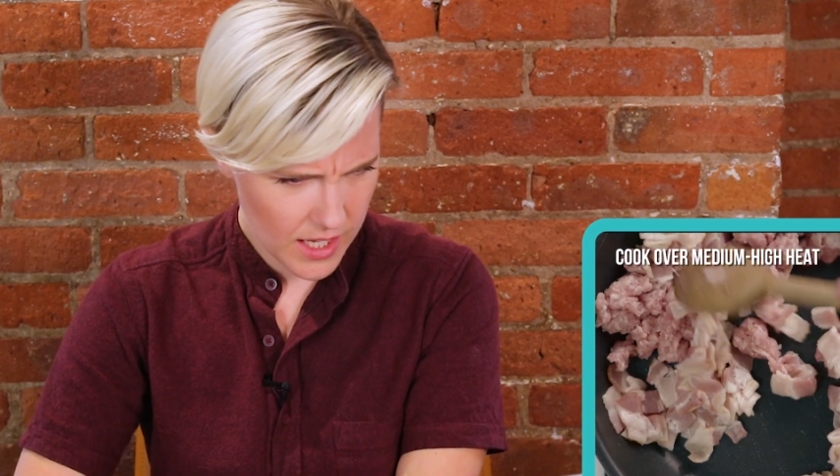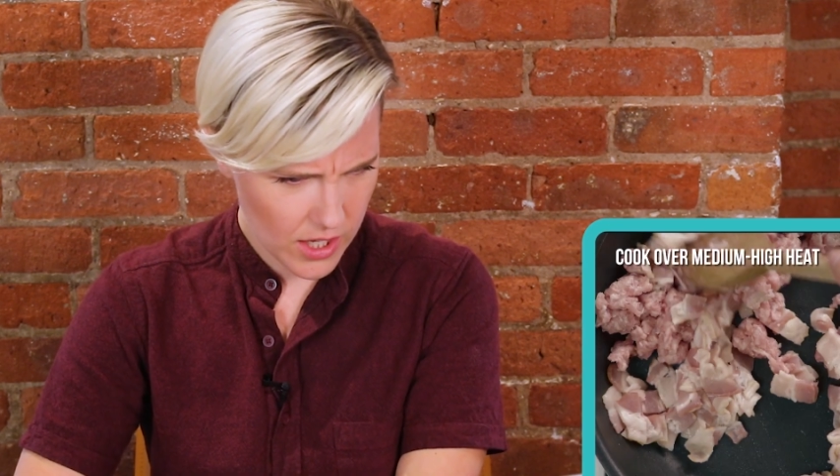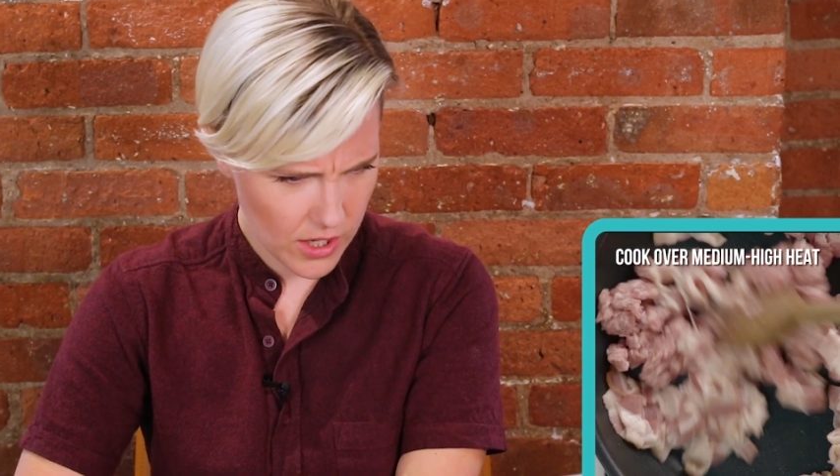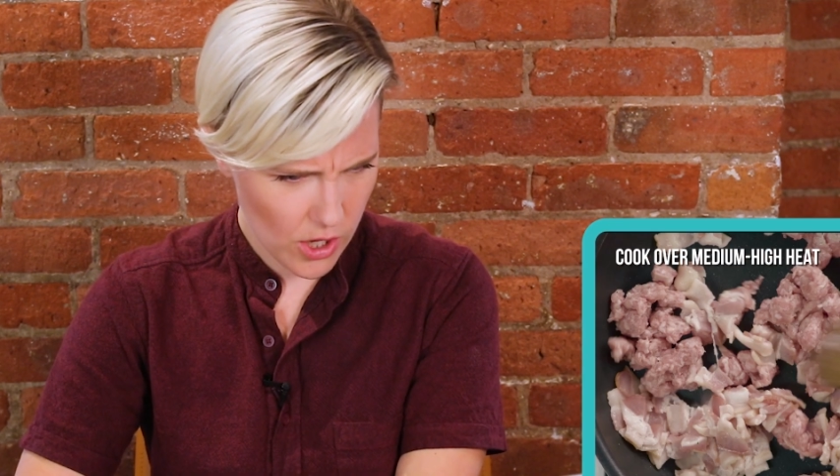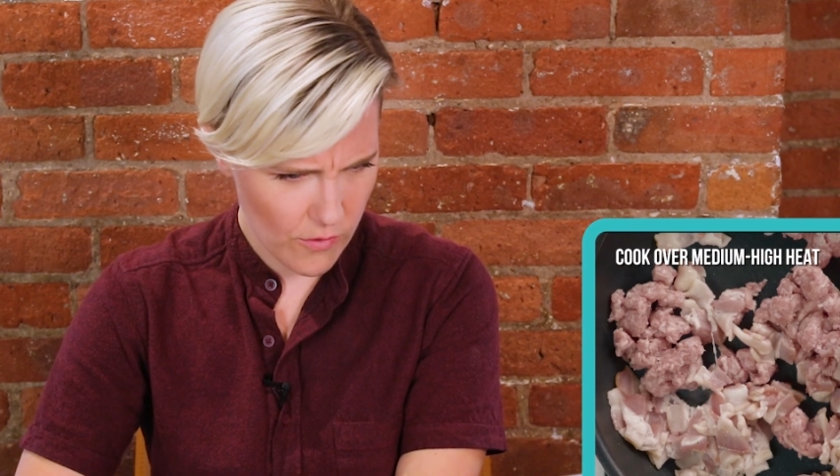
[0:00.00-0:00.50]

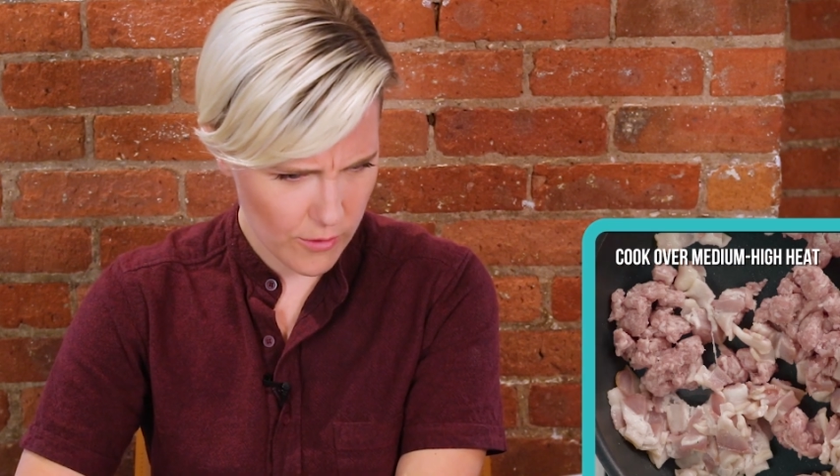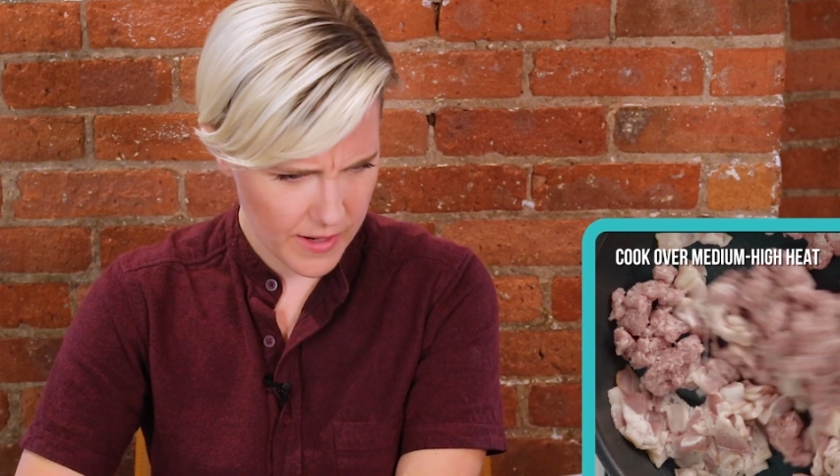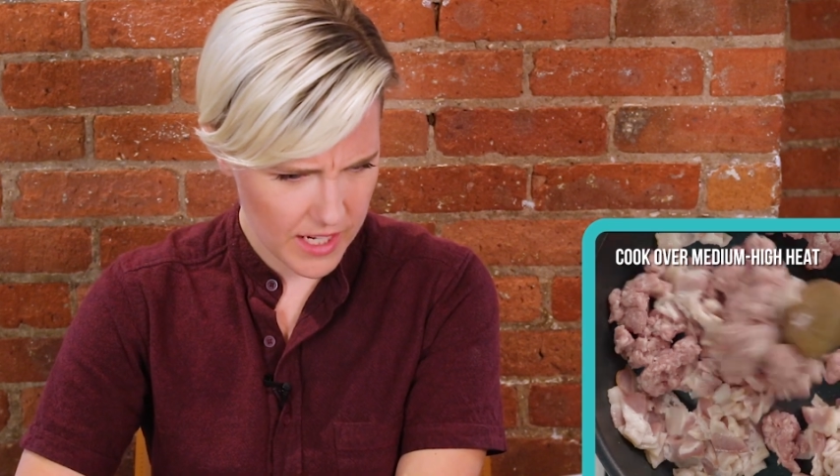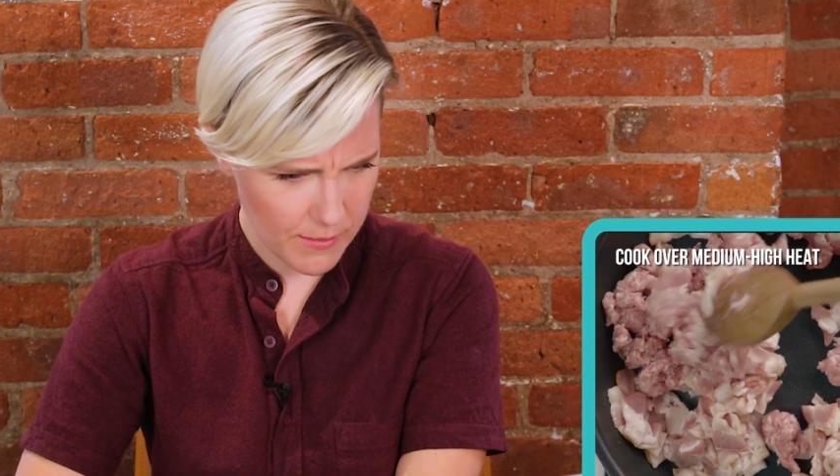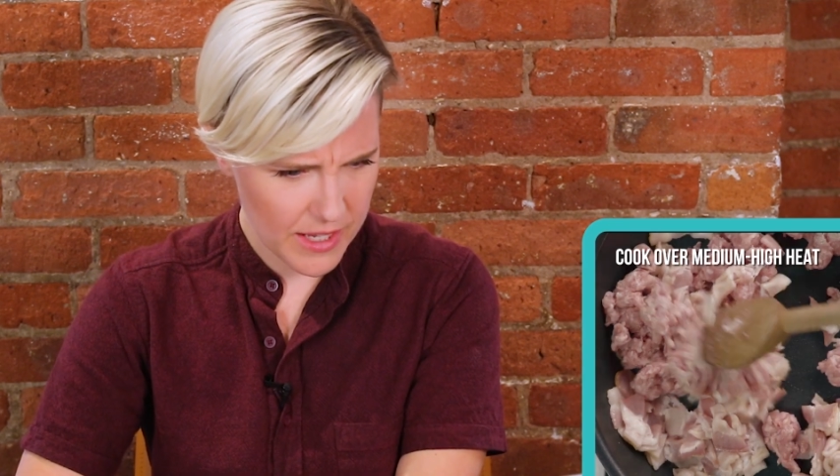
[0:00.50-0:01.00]
Cook over
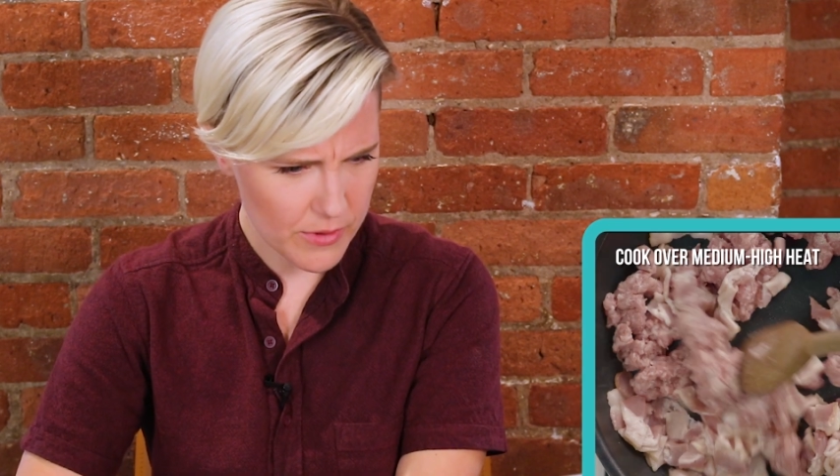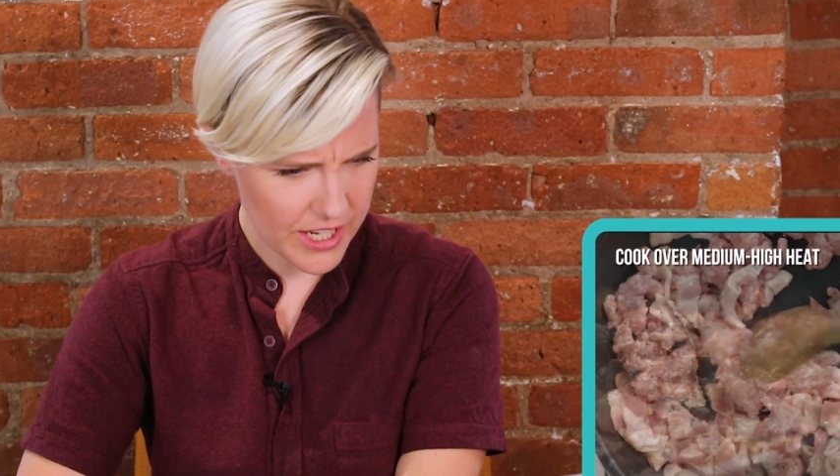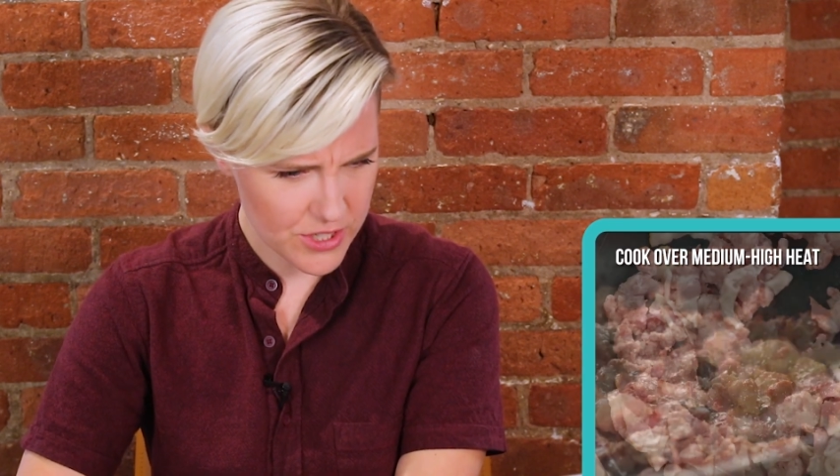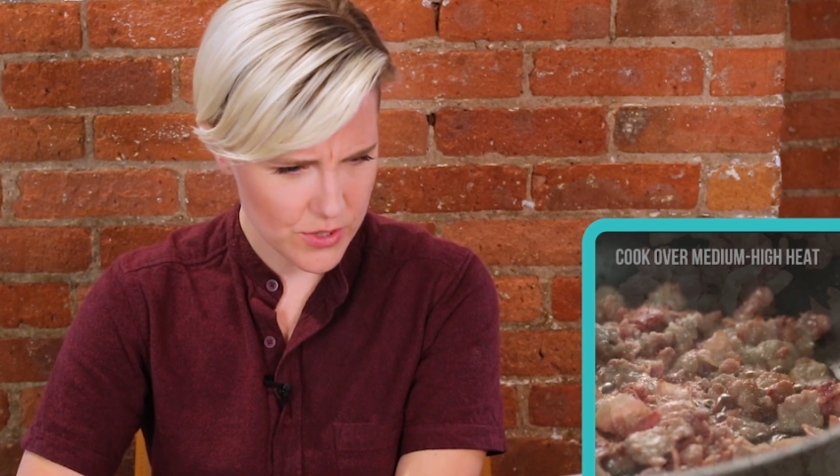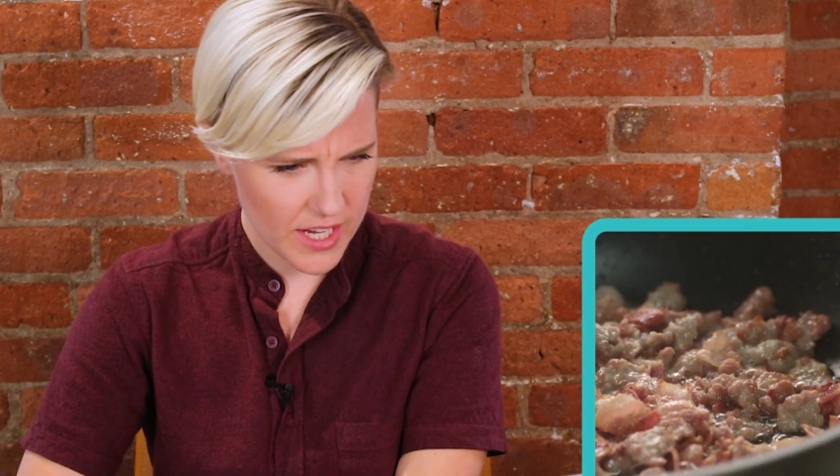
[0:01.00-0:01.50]
medium heat. We
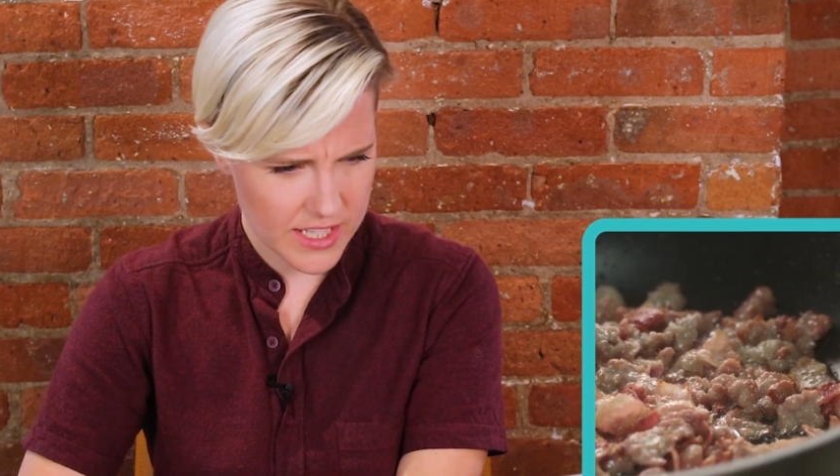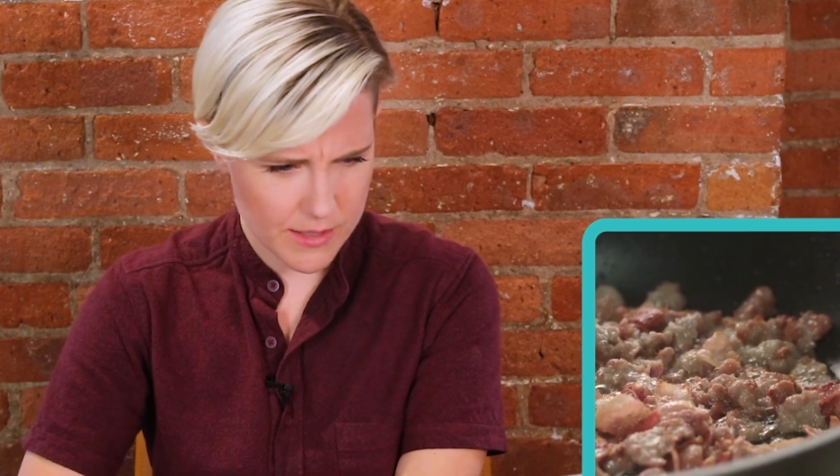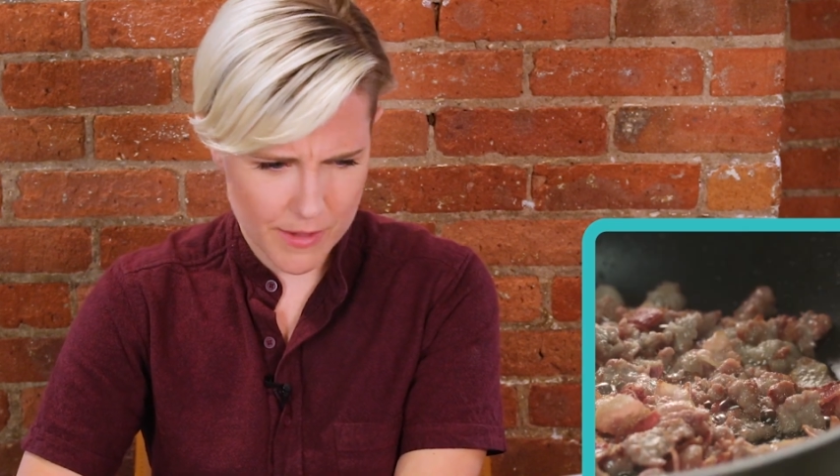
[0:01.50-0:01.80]
got two kinds of